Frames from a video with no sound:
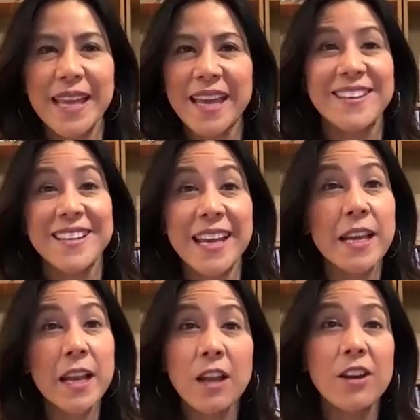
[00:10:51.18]
yes
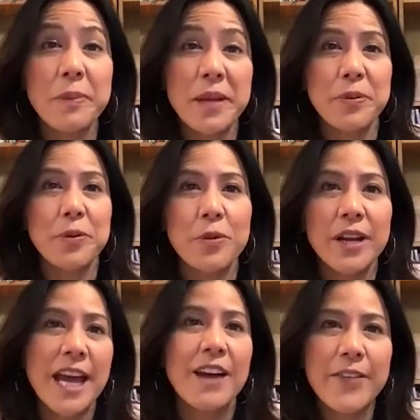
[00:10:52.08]
and a lot of people
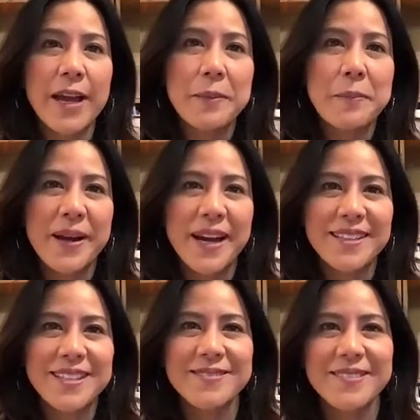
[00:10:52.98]
want to have that
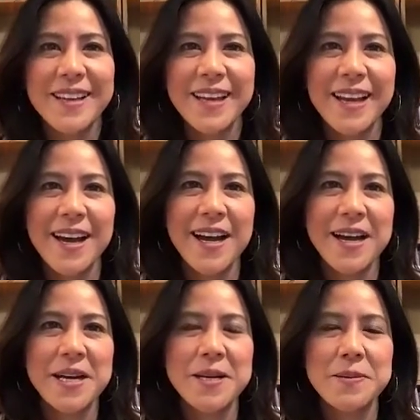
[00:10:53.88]
impact
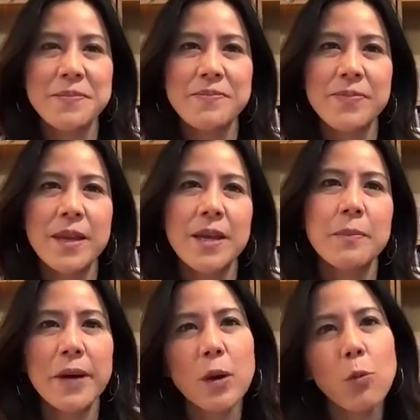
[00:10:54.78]
um,
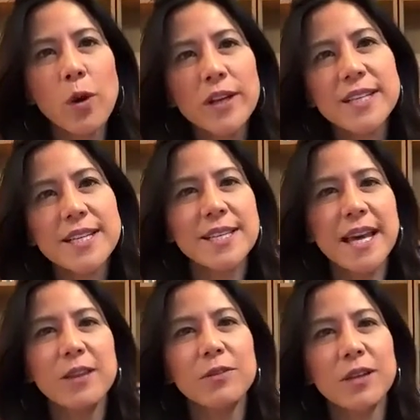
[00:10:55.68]
but what does
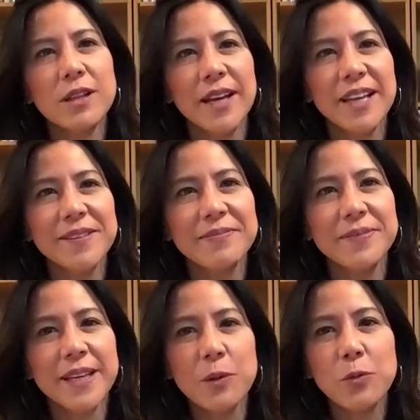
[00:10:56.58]
that look like?
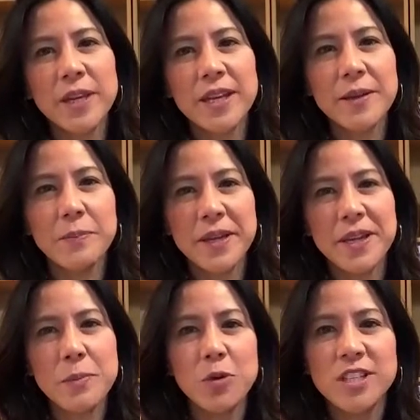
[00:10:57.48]
Can we
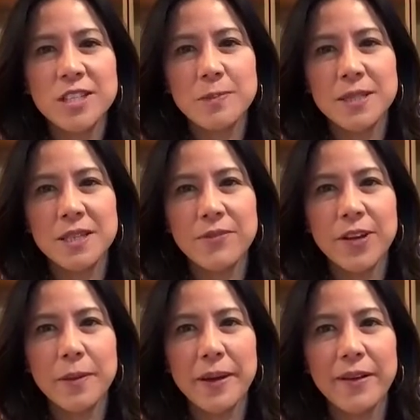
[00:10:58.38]
be more
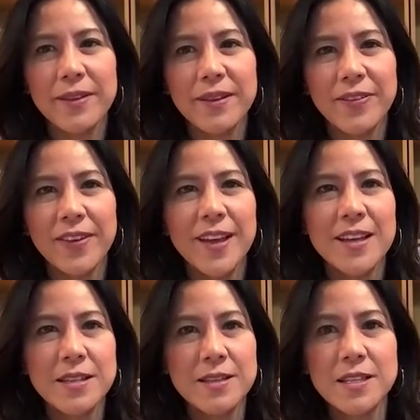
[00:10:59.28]
specific about this?
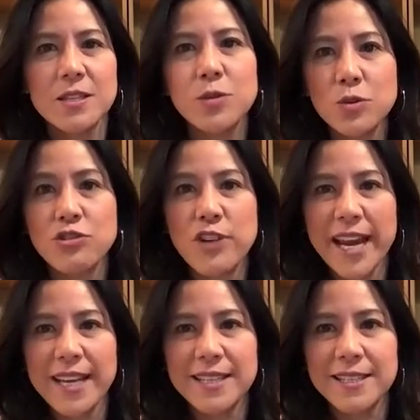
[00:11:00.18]
So this is all
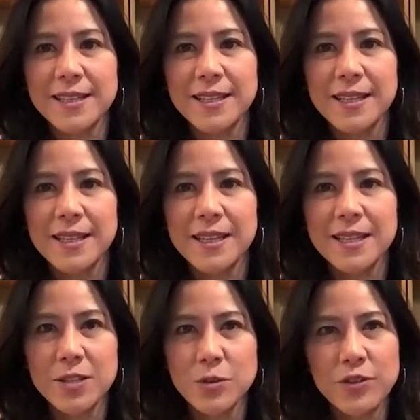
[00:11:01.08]
great. This is